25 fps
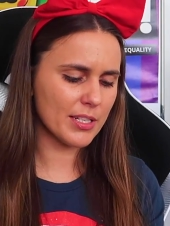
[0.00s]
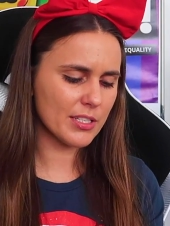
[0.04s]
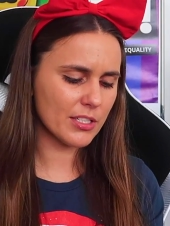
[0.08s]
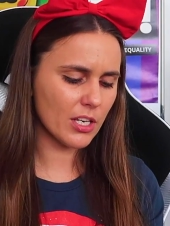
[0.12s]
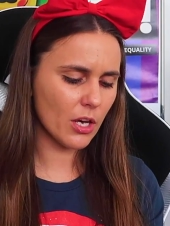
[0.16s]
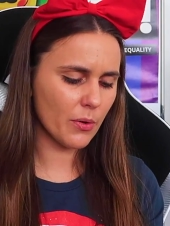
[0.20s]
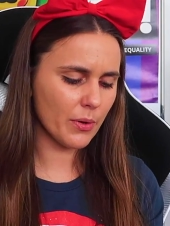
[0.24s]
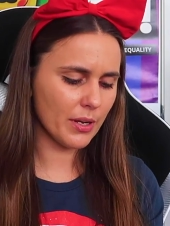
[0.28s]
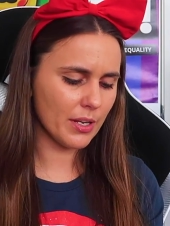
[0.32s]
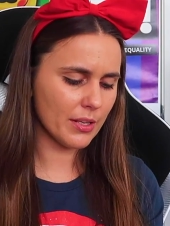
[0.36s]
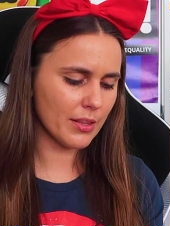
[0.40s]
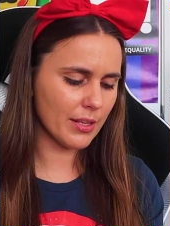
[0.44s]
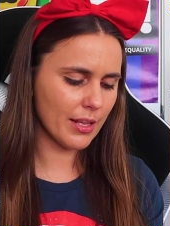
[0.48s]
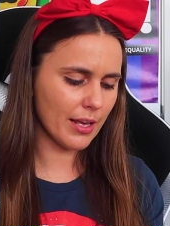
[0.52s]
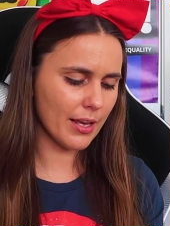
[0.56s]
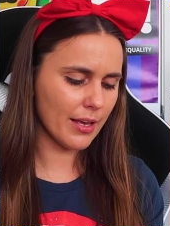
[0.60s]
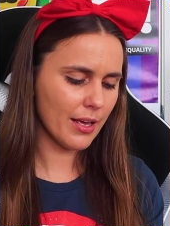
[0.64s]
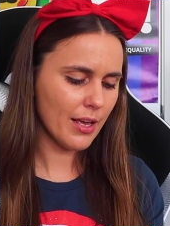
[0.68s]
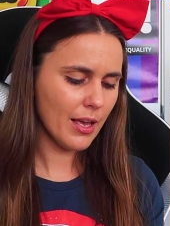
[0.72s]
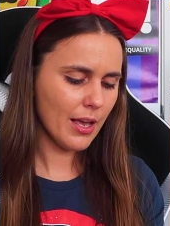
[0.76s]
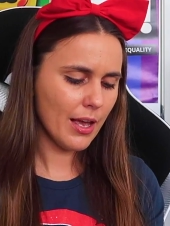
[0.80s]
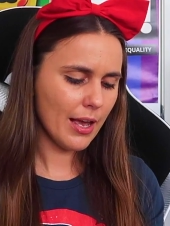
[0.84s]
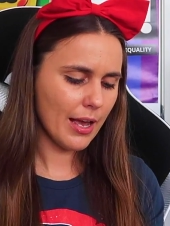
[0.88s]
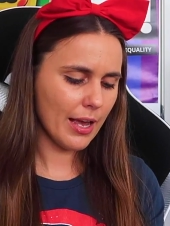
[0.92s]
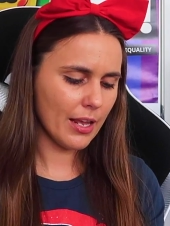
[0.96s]
Let's go in
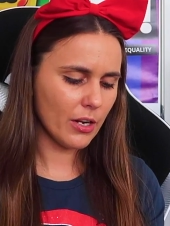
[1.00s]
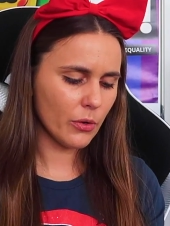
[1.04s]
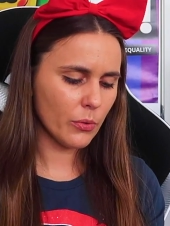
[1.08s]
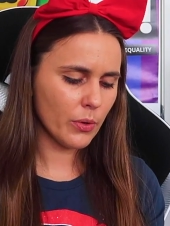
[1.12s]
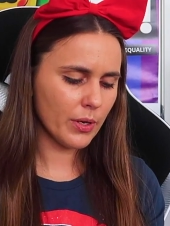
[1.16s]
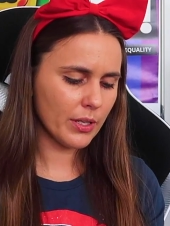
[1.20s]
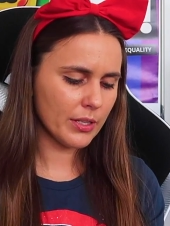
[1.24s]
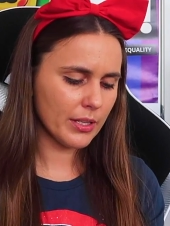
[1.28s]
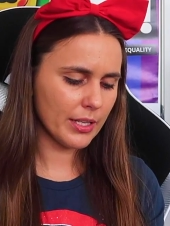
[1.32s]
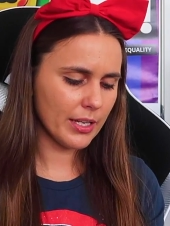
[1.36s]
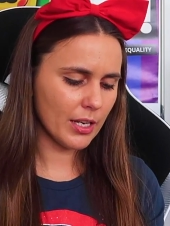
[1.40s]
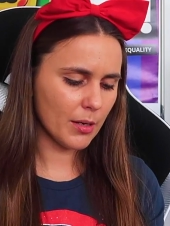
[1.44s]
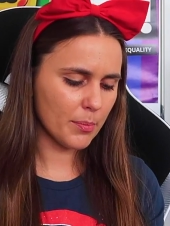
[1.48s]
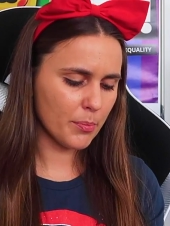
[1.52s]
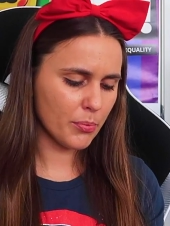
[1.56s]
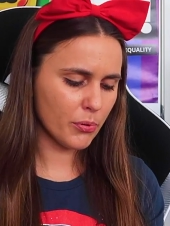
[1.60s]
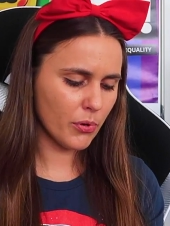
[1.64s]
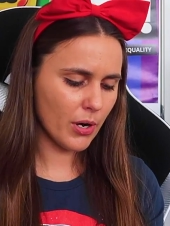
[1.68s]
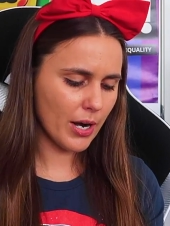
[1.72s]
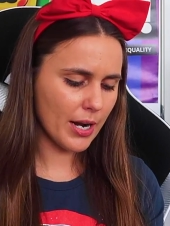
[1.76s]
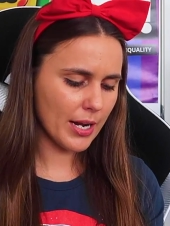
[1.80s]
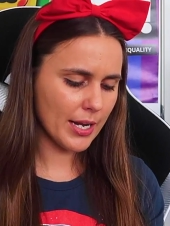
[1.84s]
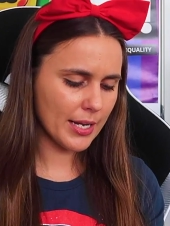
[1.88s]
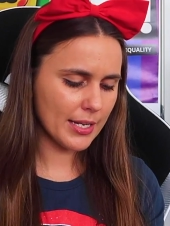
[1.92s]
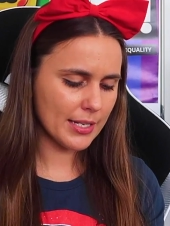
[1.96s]
there and quickly
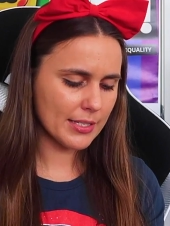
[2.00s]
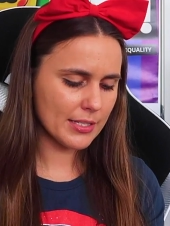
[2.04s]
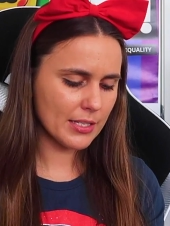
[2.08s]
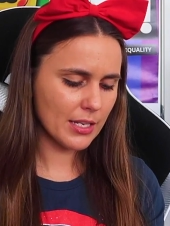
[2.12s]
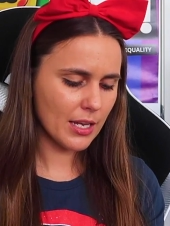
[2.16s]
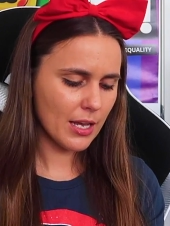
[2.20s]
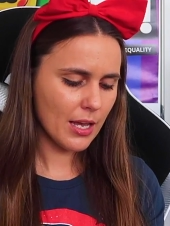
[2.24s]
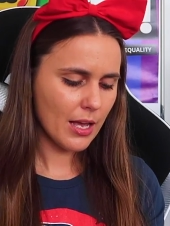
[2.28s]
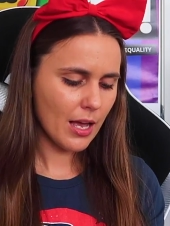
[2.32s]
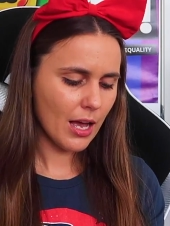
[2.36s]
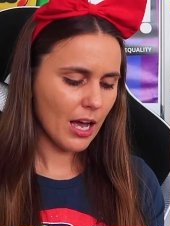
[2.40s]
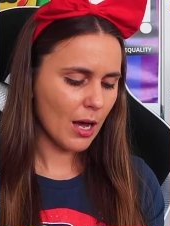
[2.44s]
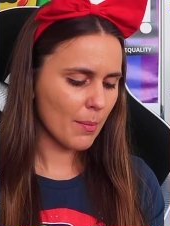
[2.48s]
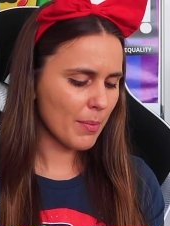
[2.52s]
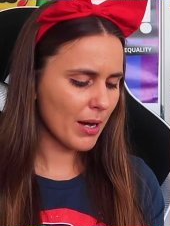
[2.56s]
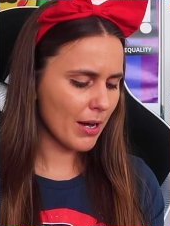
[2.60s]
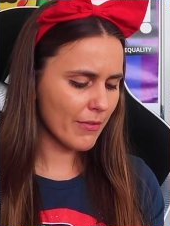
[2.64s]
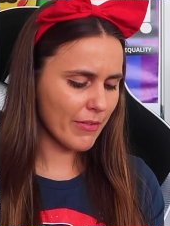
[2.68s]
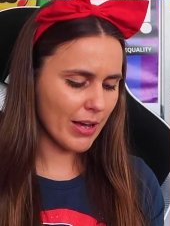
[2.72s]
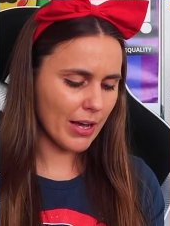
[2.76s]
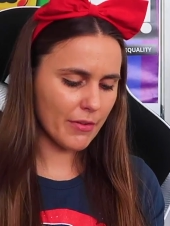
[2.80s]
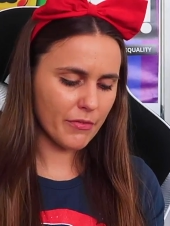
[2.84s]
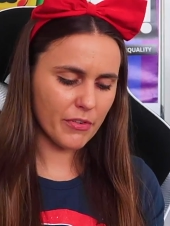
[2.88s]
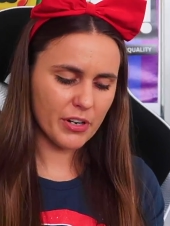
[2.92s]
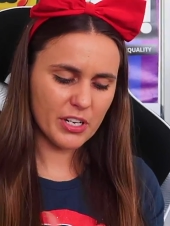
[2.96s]
appraise.
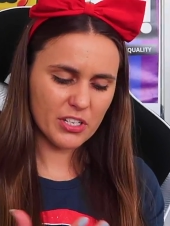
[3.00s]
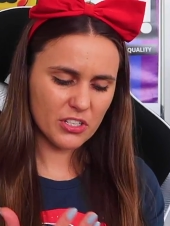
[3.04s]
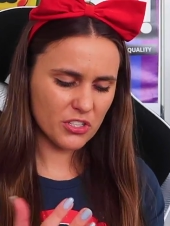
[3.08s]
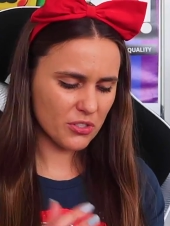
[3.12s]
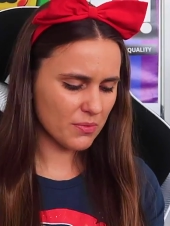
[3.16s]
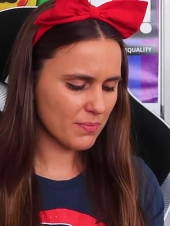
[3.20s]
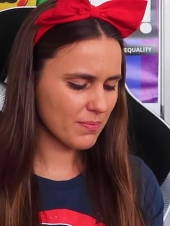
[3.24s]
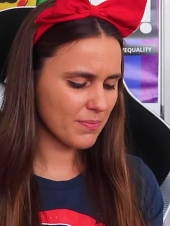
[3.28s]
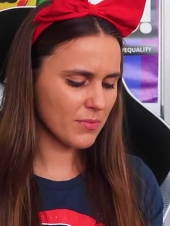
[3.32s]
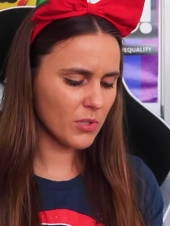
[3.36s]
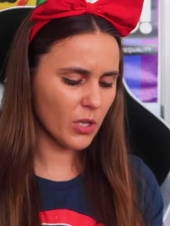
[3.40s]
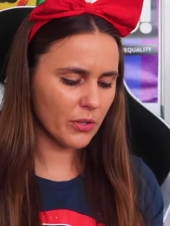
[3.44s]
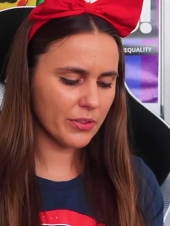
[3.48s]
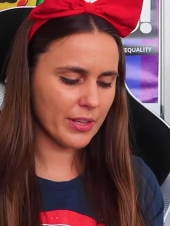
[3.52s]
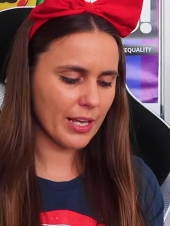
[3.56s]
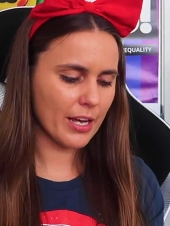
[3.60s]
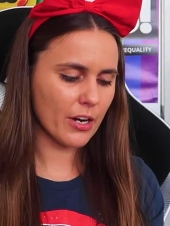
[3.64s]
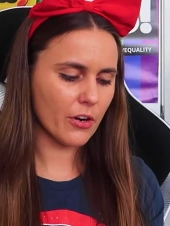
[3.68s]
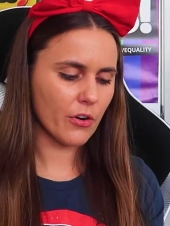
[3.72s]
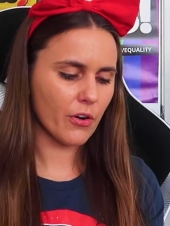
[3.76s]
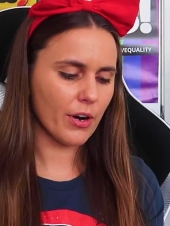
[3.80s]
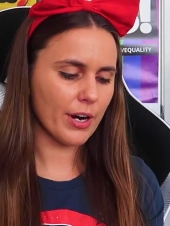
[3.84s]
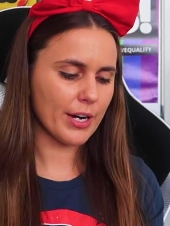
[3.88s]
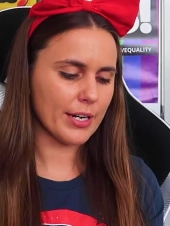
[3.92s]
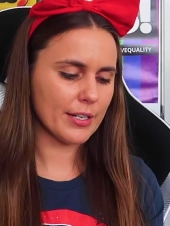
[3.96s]
Above average, not
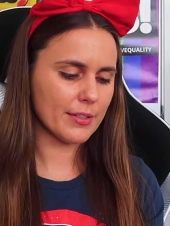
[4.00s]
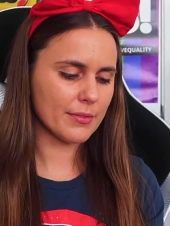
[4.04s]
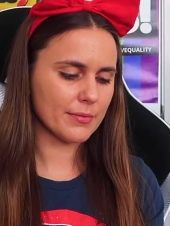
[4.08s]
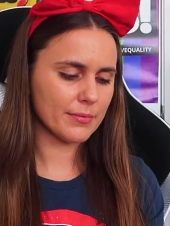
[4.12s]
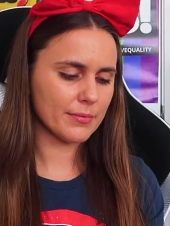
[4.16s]
that great.